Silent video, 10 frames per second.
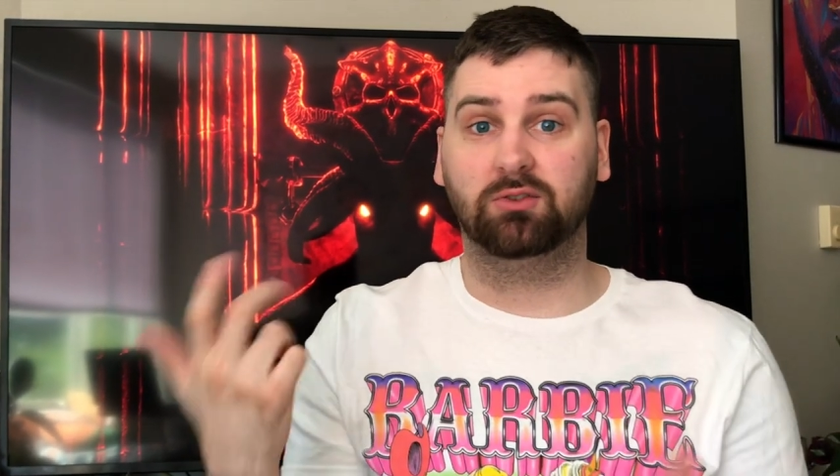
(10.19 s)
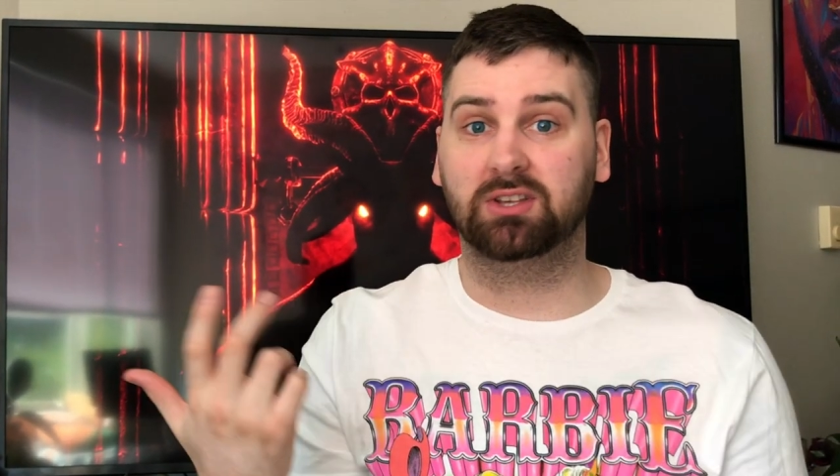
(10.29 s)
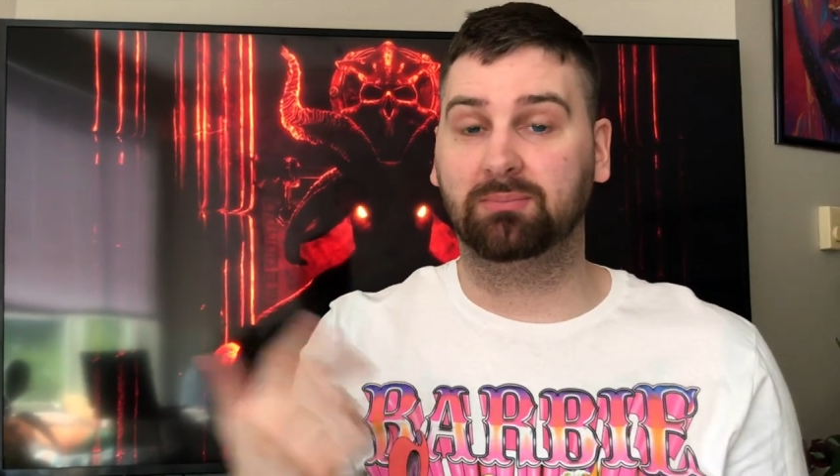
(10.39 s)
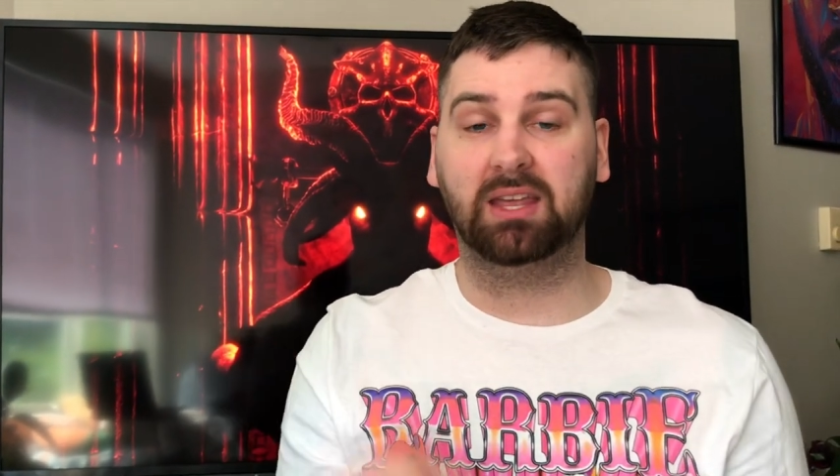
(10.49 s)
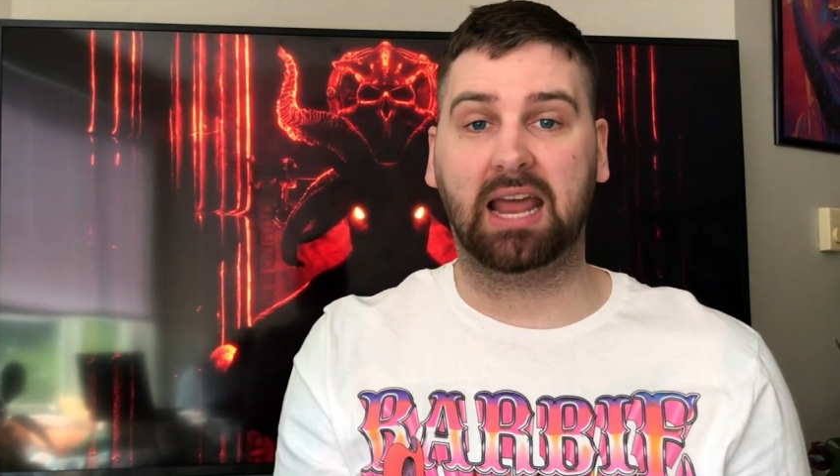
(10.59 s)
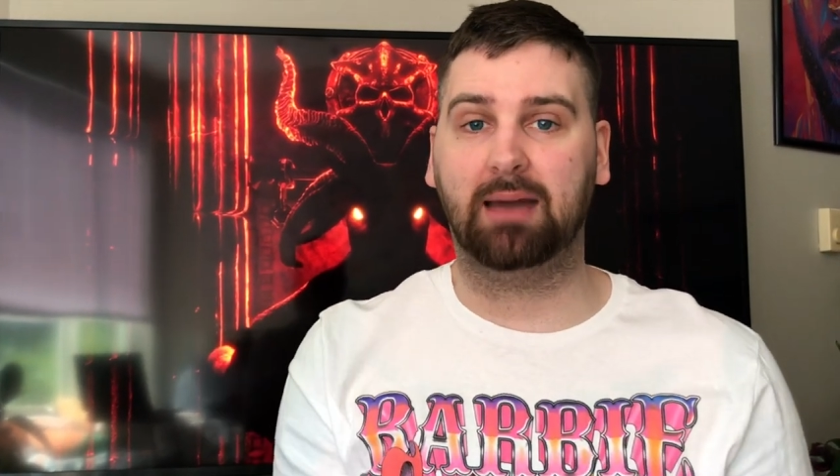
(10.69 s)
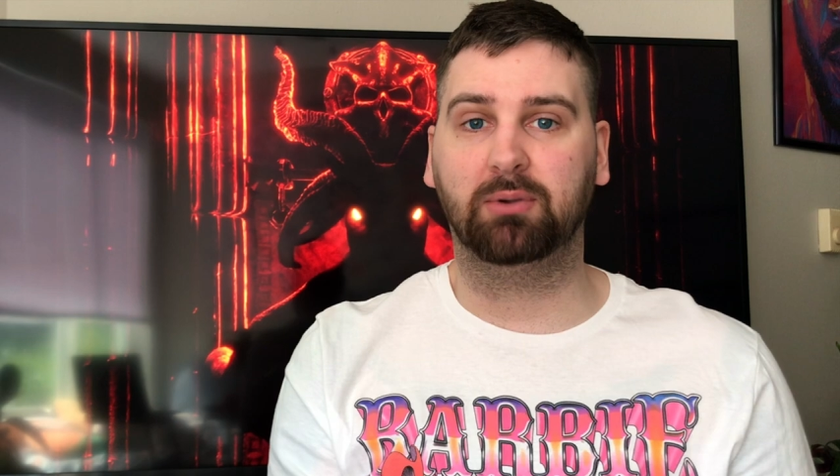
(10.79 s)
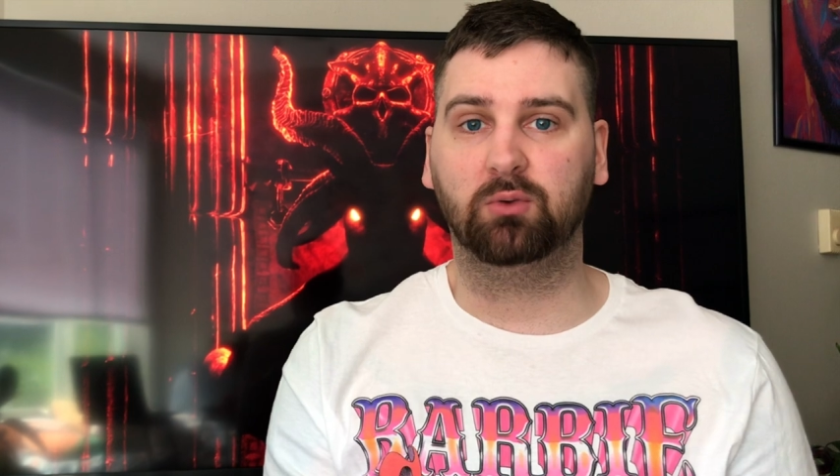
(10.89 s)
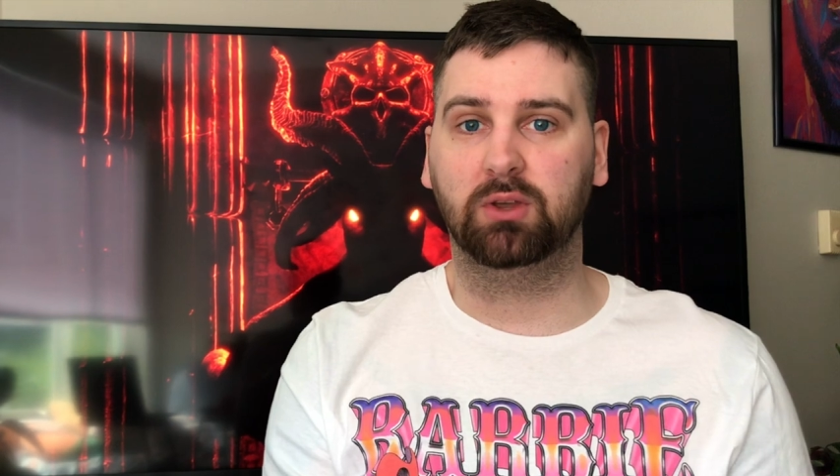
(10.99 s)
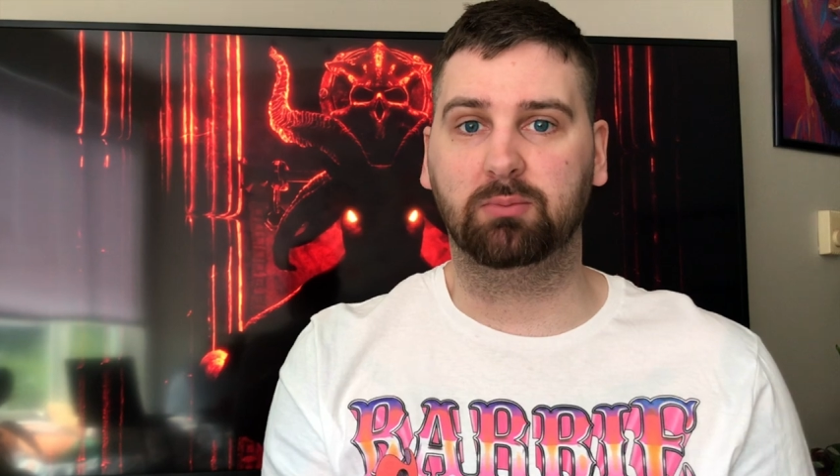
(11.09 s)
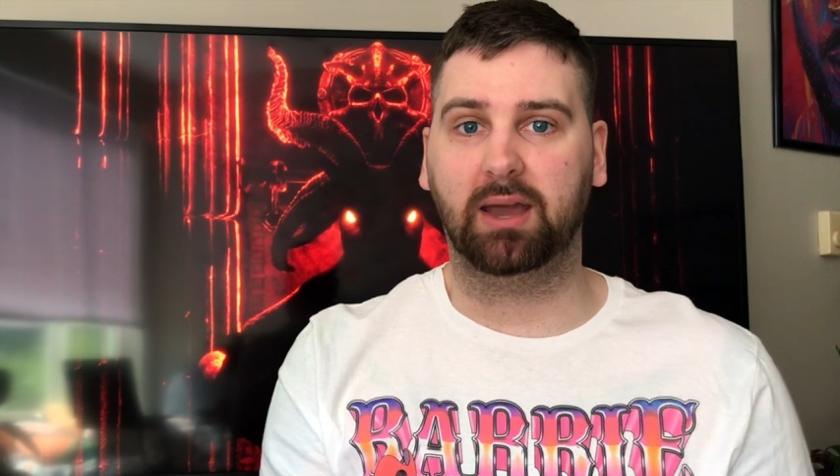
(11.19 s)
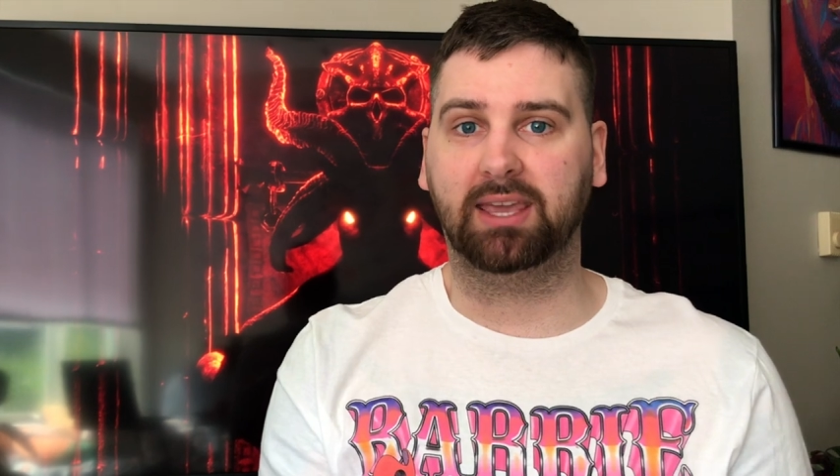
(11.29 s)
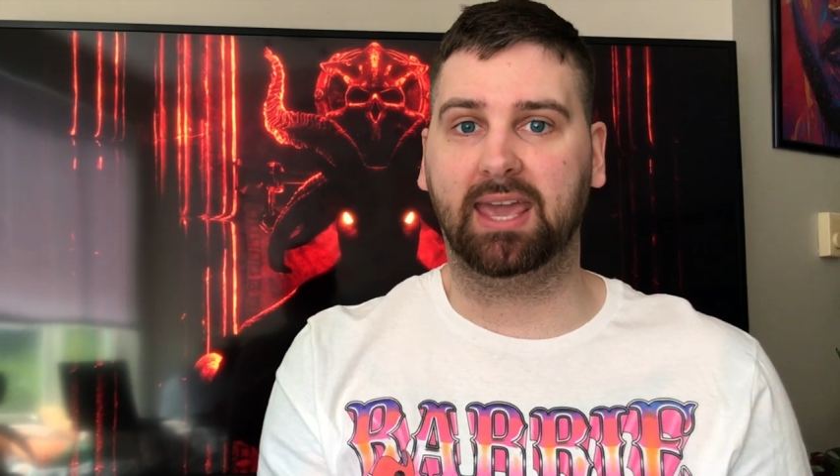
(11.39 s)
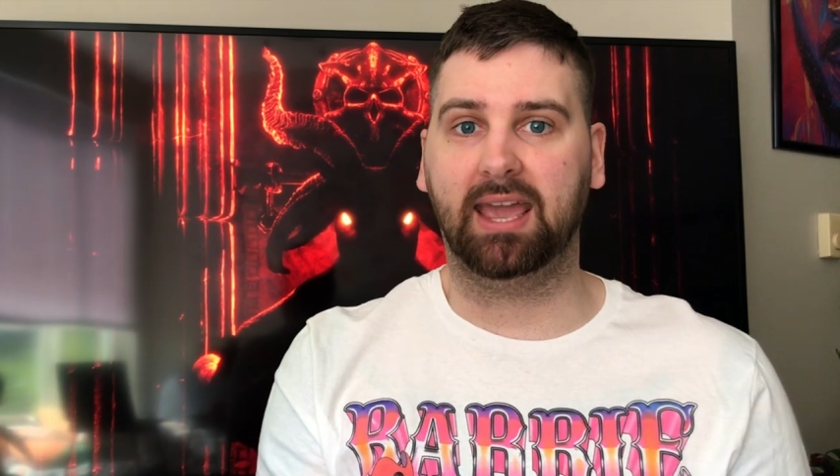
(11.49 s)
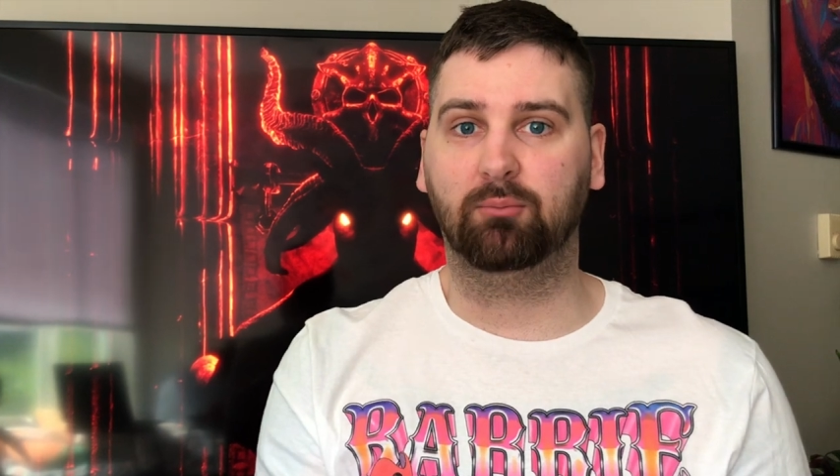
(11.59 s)
Something happened with my
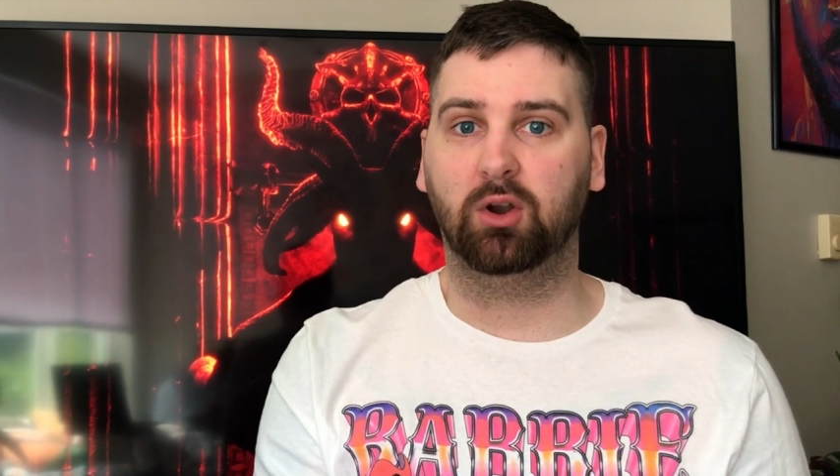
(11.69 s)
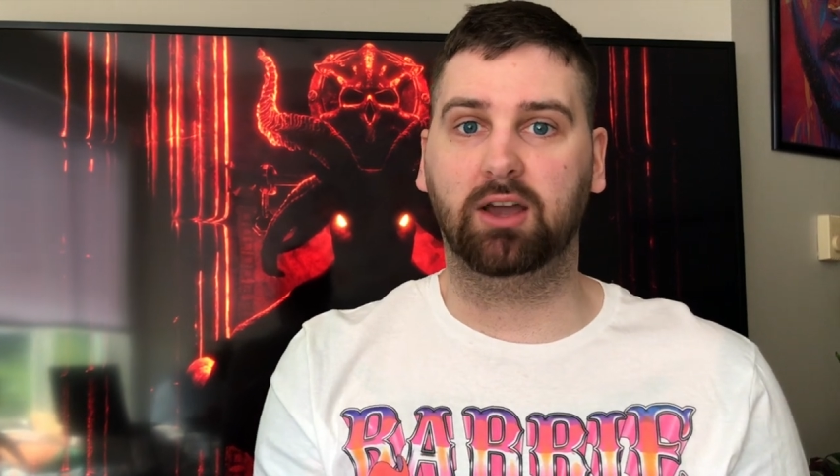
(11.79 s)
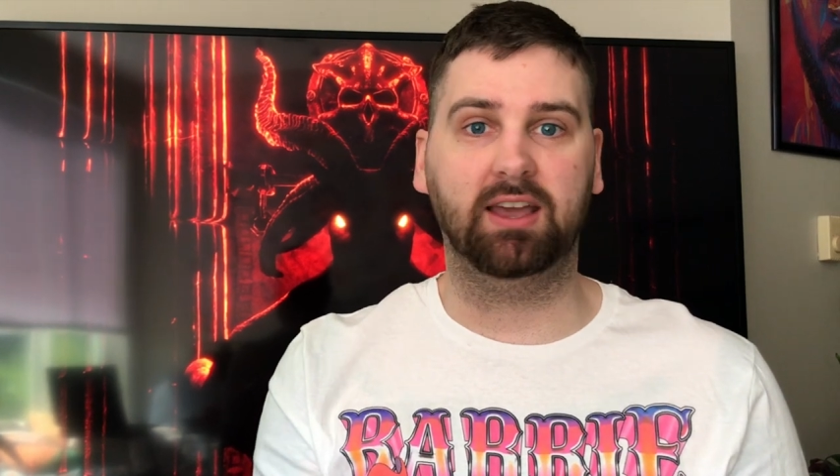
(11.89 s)
camera